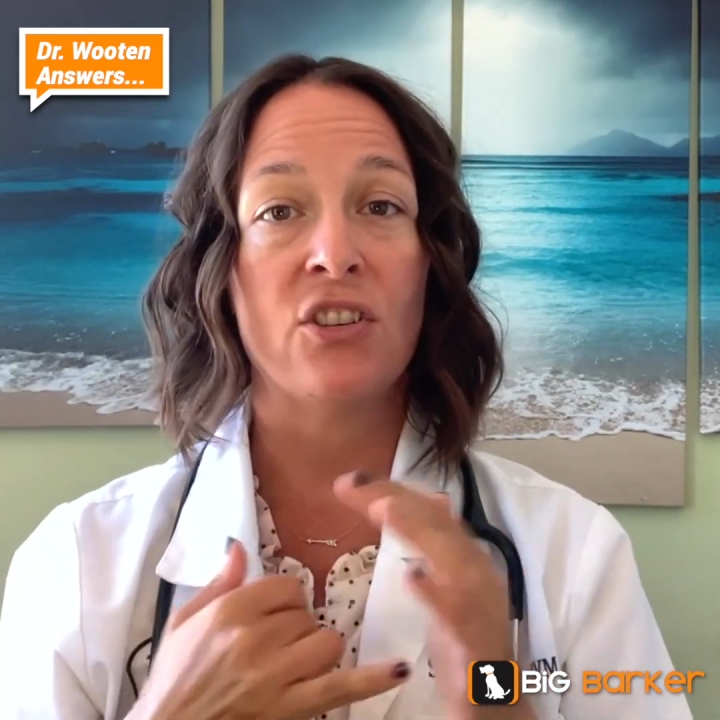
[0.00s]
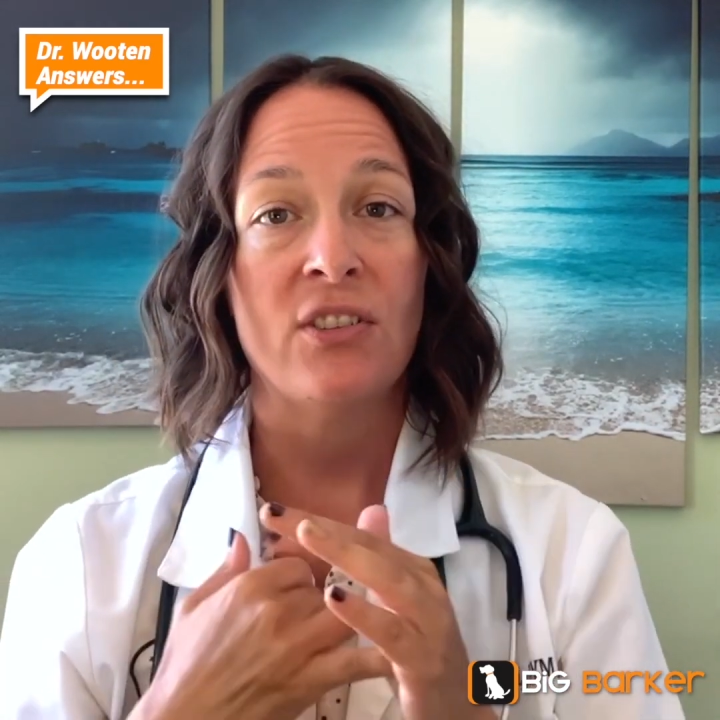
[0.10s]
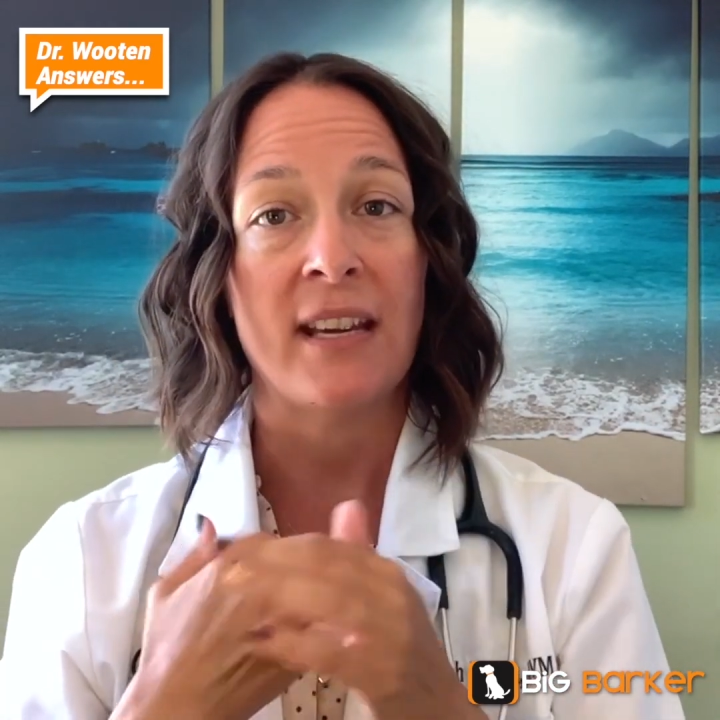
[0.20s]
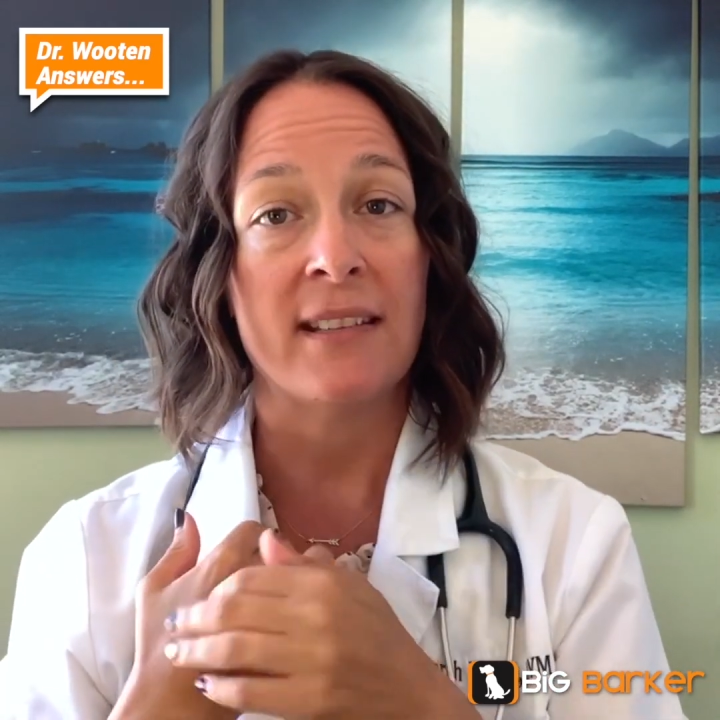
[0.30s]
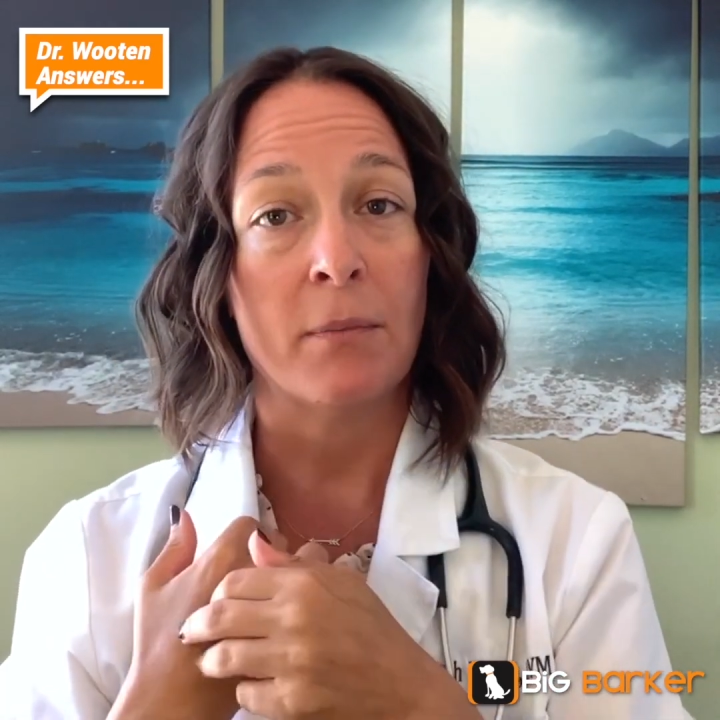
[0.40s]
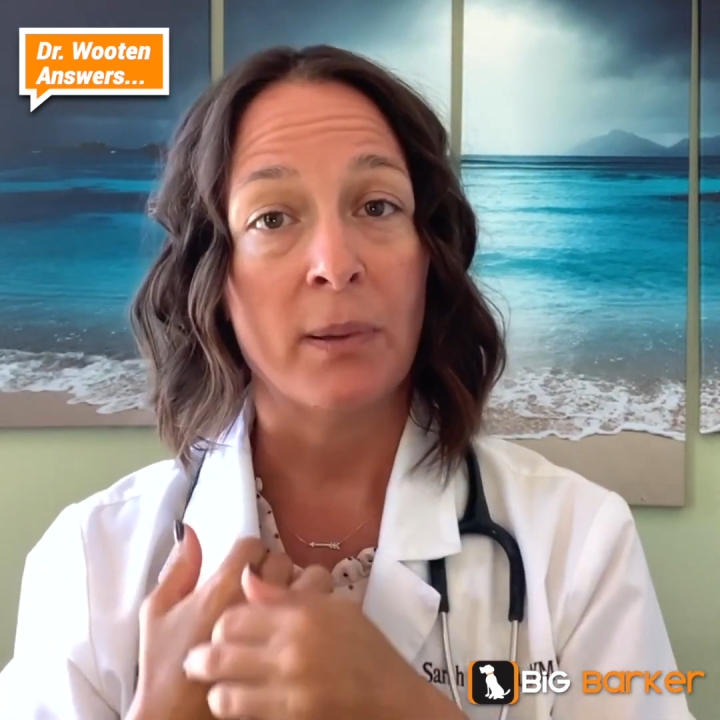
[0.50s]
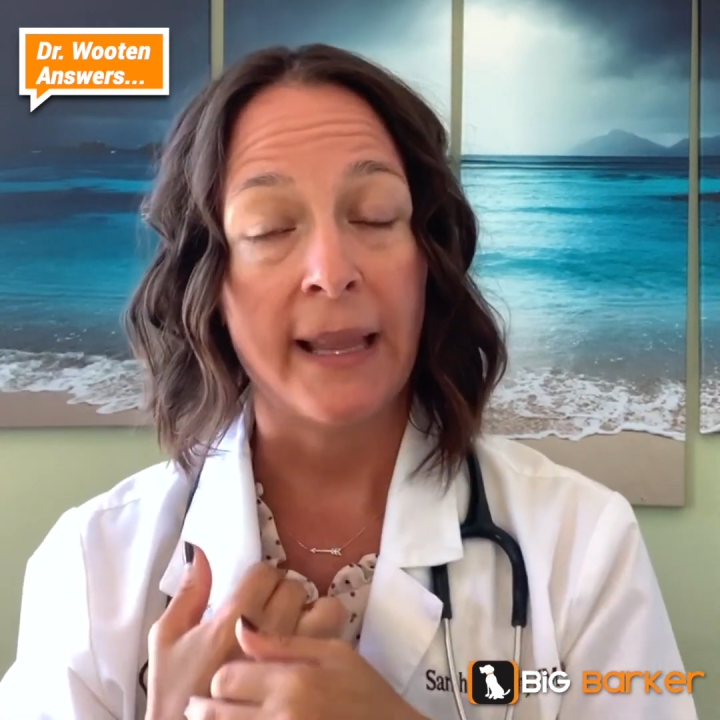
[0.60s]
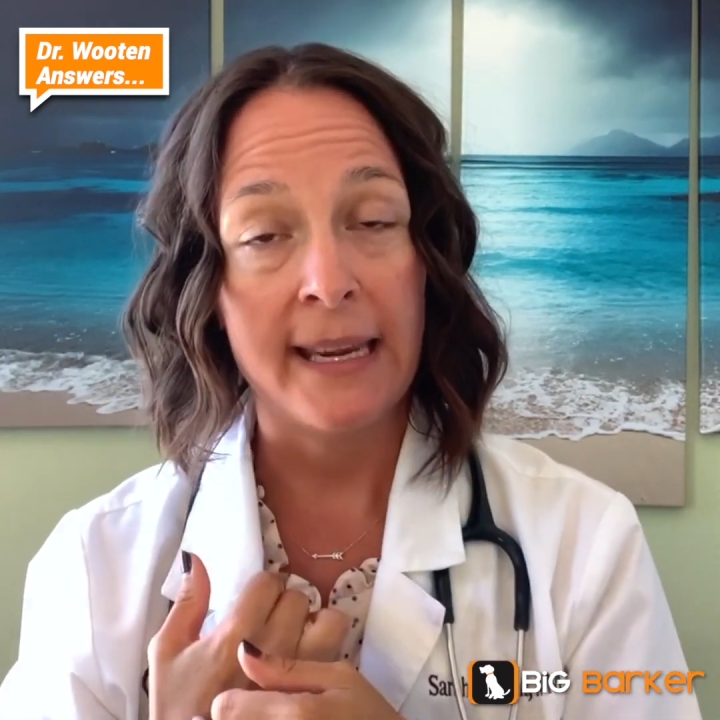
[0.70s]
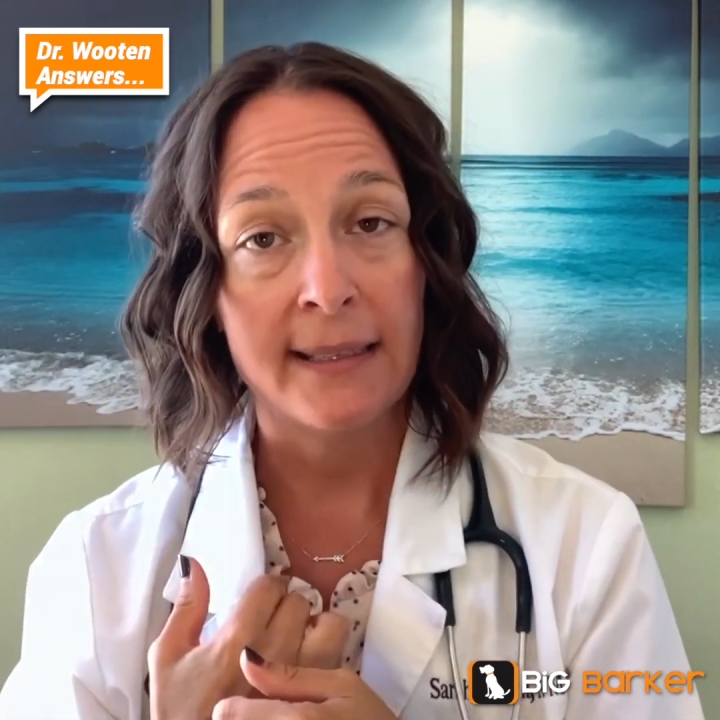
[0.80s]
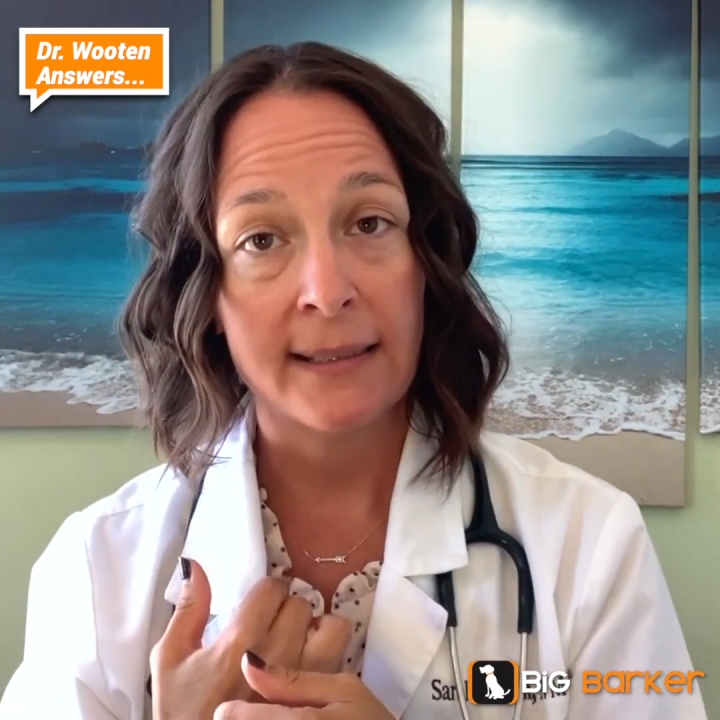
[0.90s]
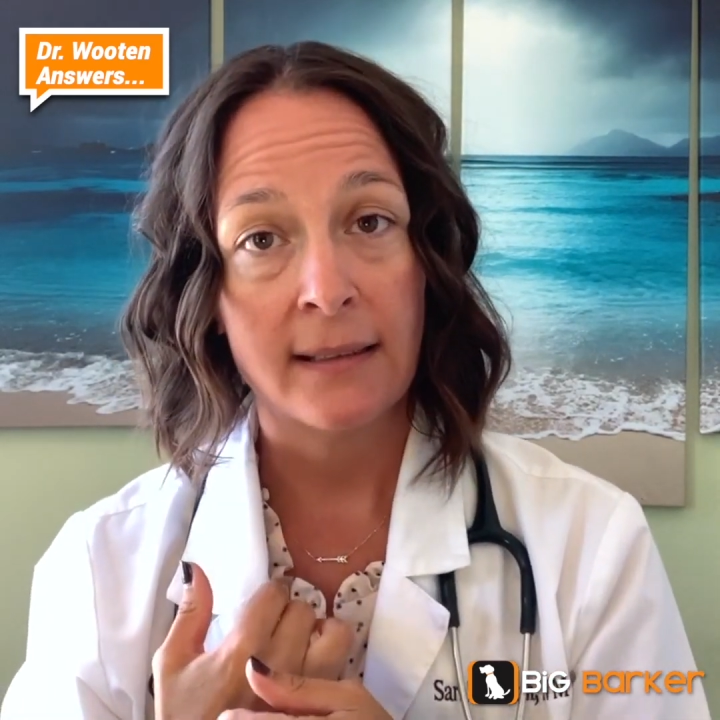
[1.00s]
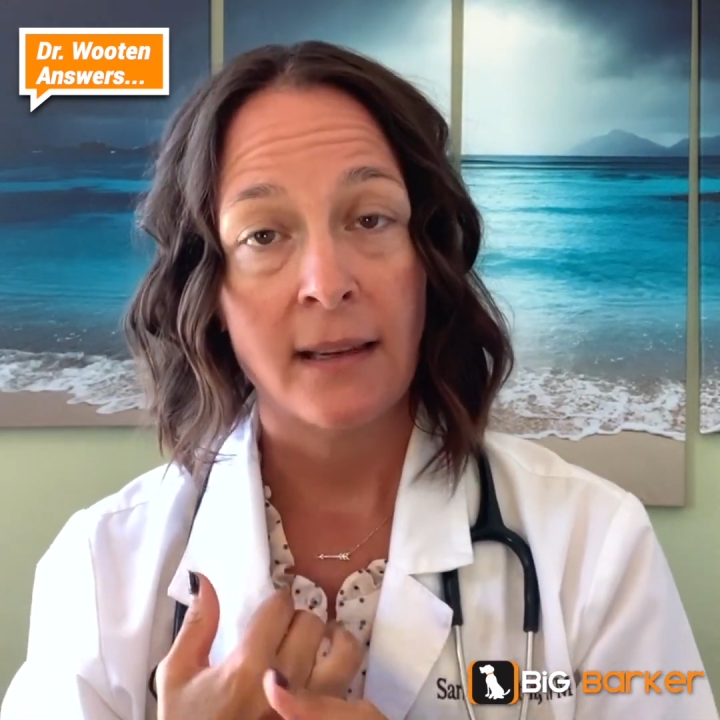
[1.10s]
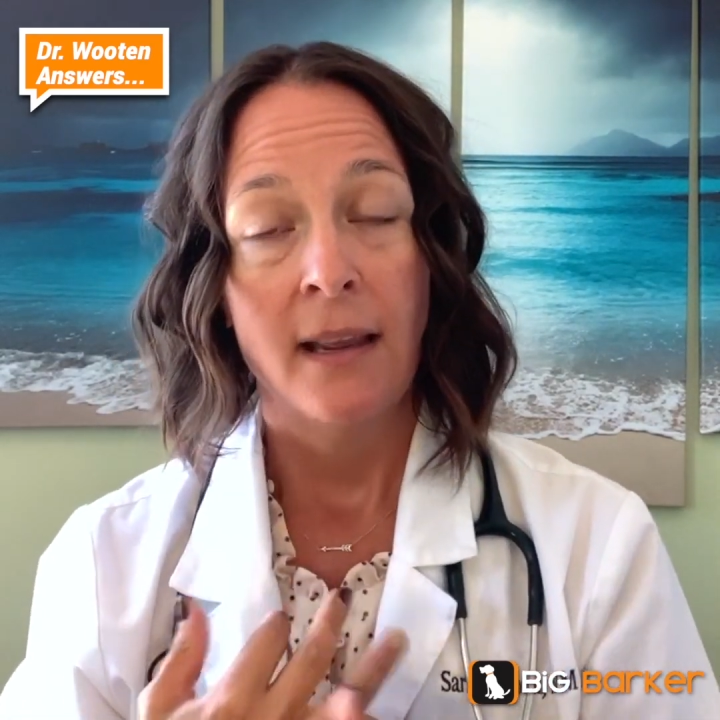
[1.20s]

stays in place,